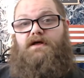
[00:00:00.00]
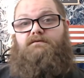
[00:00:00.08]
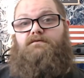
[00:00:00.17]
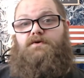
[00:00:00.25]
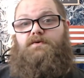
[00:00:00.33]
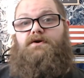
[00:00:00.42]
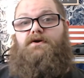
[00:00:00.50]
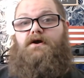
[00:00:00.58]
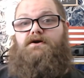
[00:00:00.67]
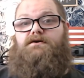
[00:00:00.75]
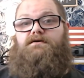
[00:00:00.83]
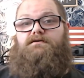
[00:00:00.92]
have ruined
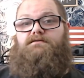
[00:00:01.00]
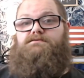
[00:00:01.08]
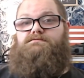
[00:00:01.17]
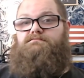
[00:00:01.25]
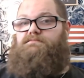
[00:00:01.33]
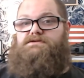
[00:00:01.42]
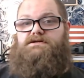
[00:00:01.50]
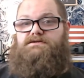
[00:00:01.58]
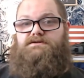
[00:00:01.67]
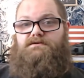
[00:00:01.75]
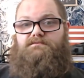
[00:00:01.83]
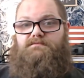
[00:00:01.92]
our
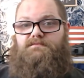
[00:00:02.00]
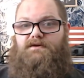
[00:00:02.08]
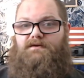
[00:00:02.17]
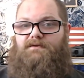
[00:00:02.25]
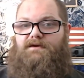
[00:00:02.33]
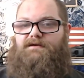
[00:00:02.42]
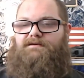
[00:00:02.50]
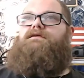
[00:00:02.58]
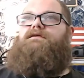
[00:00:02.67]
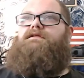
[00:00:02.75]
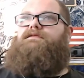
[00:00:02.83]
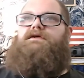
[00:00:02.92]
system. I mean,
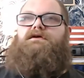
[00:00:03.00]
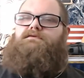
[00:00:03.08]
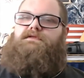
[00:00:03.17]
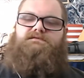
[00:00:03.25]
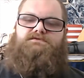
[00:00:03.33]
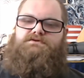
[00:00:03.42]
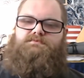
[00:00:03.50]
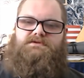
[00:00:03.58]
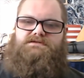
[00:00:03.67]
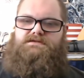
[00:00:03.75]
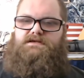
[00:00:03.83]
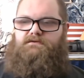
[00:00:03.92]
they've just been
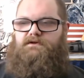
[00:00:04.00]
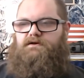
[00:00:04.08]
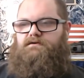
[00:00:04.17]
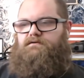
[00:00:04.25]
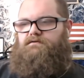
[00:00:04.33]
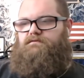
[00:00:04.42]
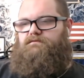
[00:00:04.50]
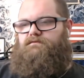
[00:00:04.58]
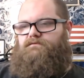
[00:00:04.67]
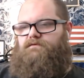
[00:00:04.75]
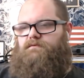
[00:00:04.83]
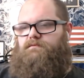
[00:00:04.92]
stealing
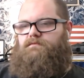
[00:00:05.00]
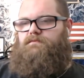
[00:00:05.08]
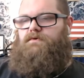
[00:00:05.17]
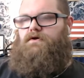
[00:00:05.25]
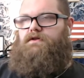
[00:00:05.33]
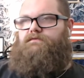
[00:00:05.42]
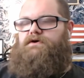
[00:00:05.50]
from all of